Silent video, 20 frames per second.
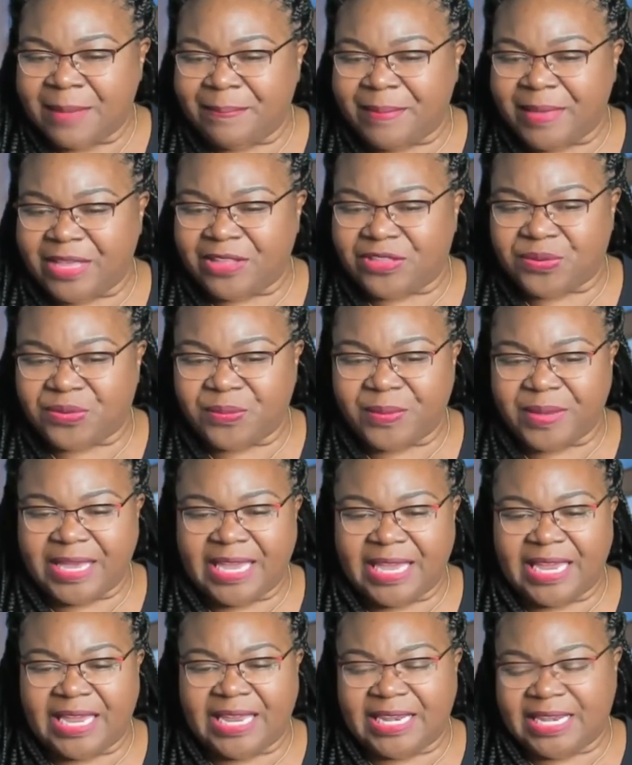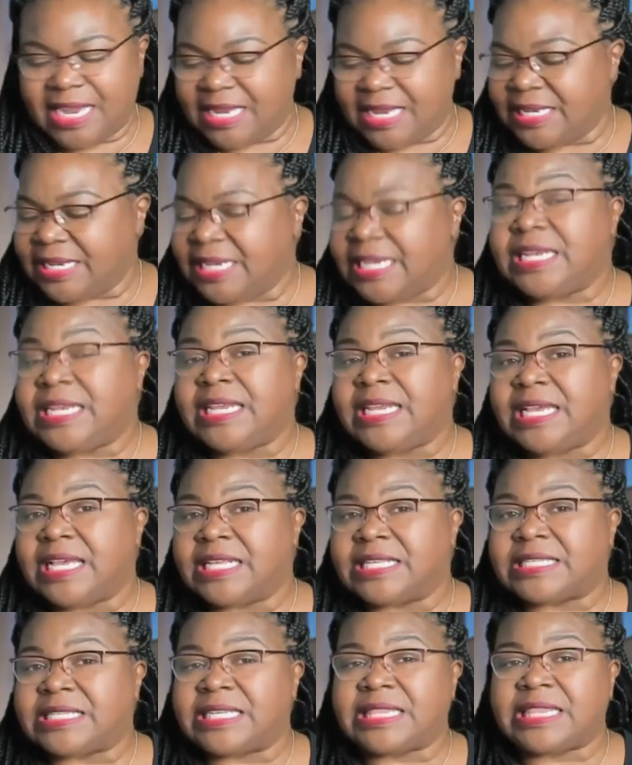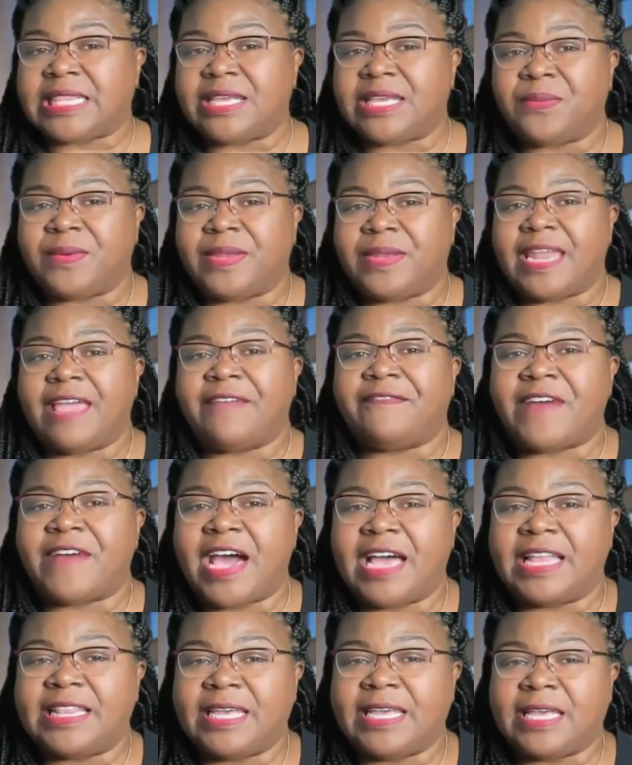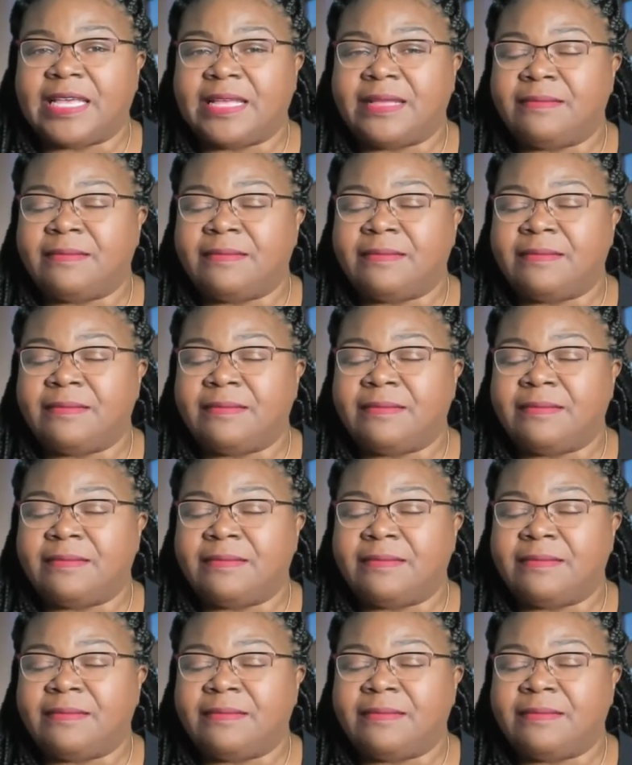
between Nene and Cynthia when they finally,